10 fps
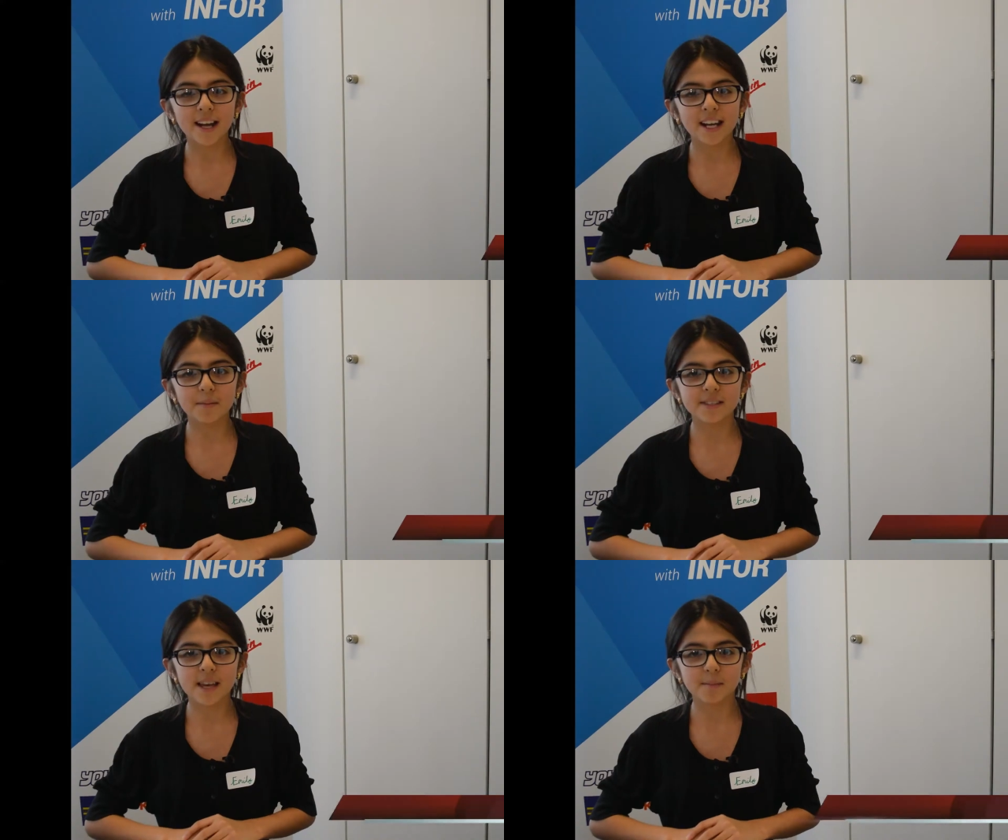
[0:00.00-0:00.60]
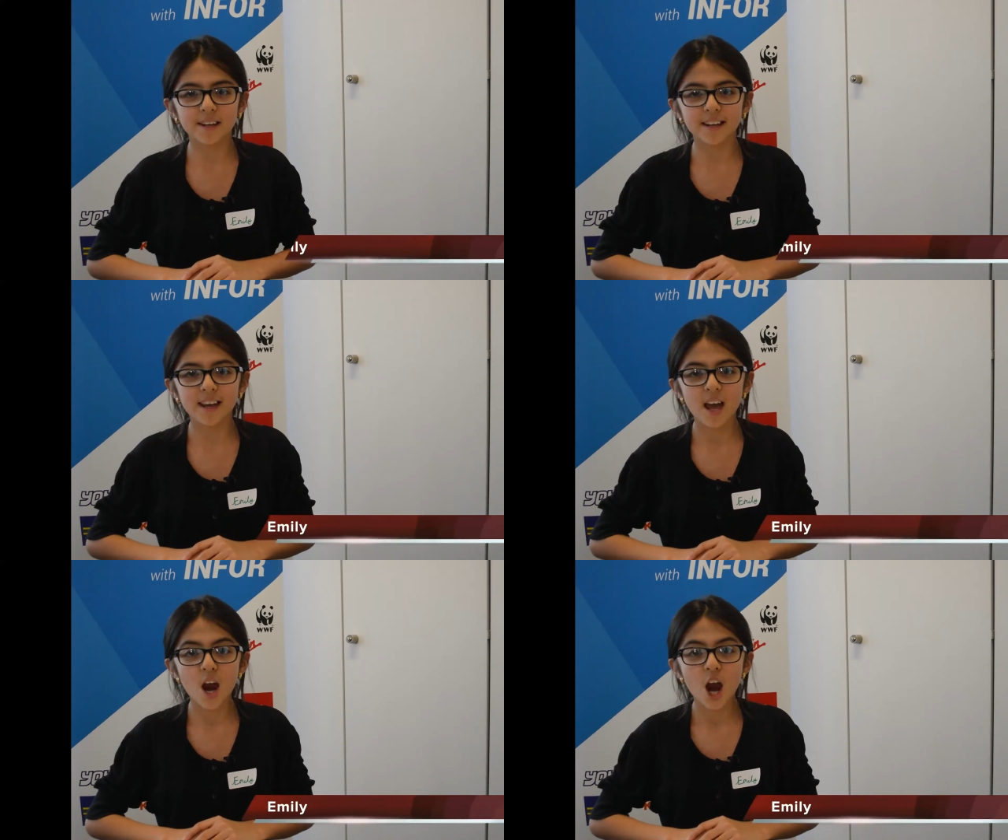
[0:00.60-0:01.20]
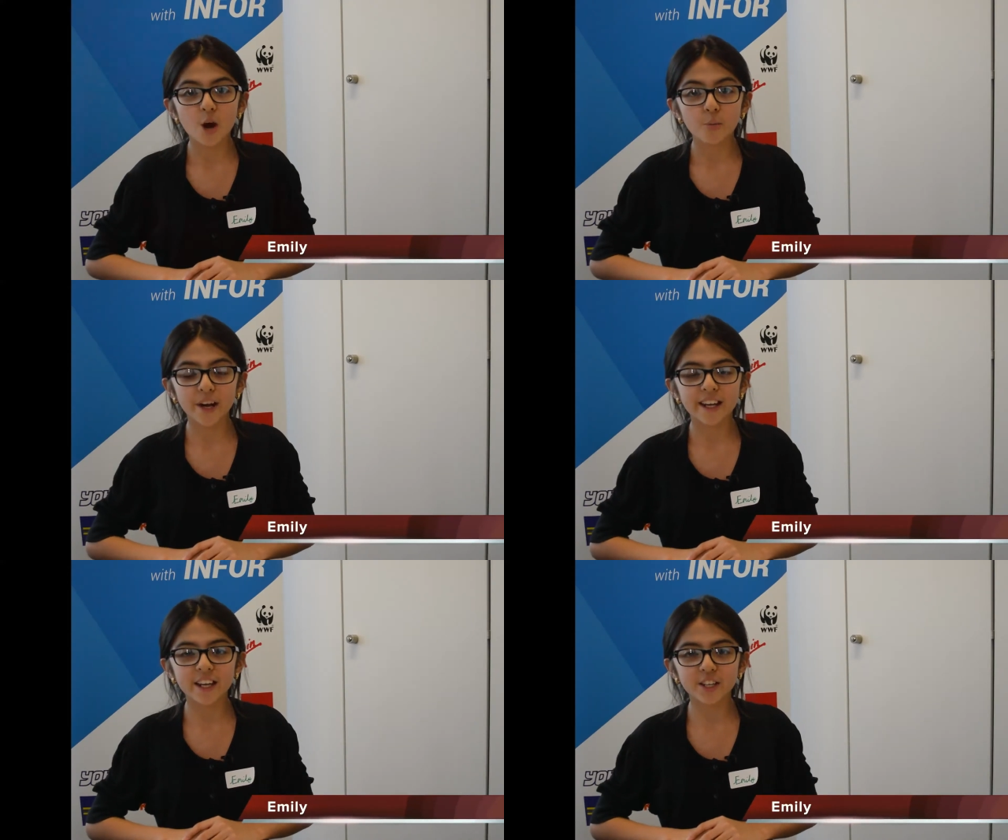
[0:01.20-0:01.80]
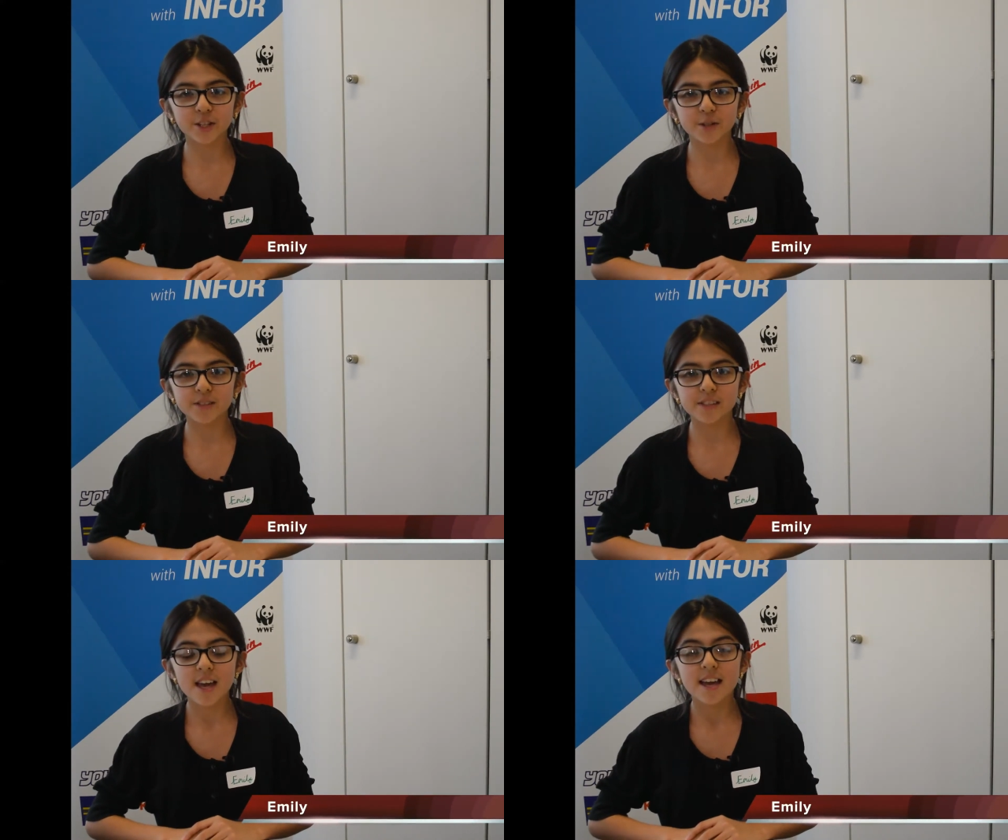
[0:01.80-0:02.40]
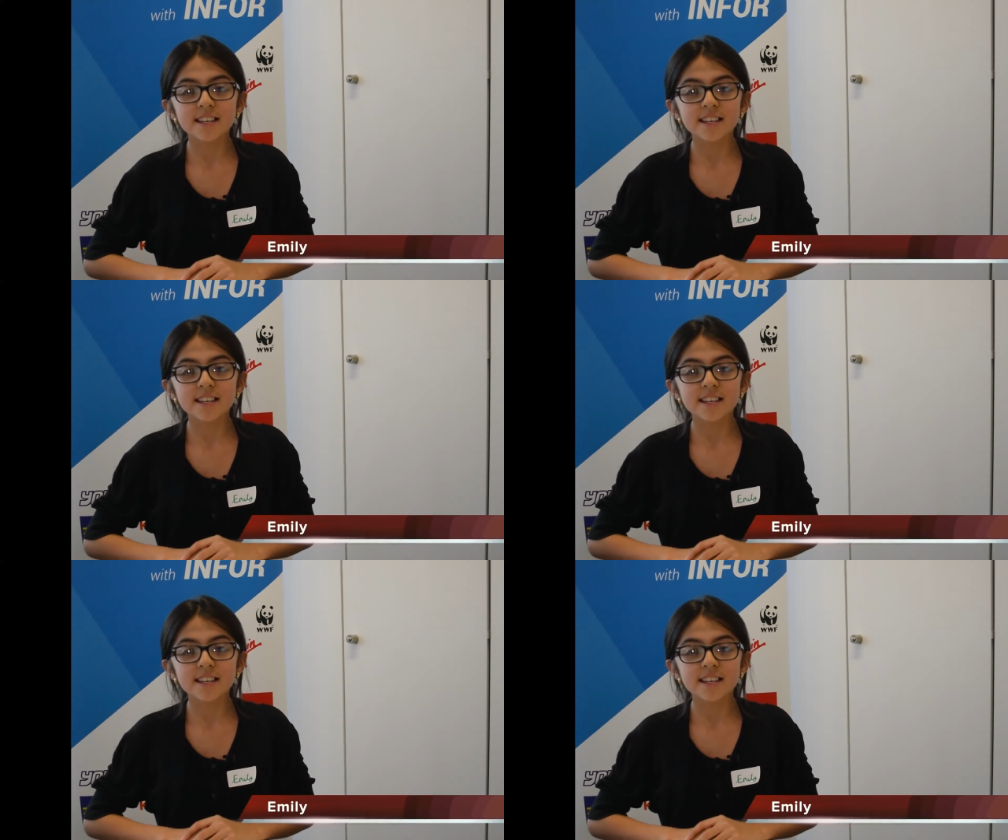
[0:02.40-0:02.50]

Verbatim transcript: name is Emily. Breaking news.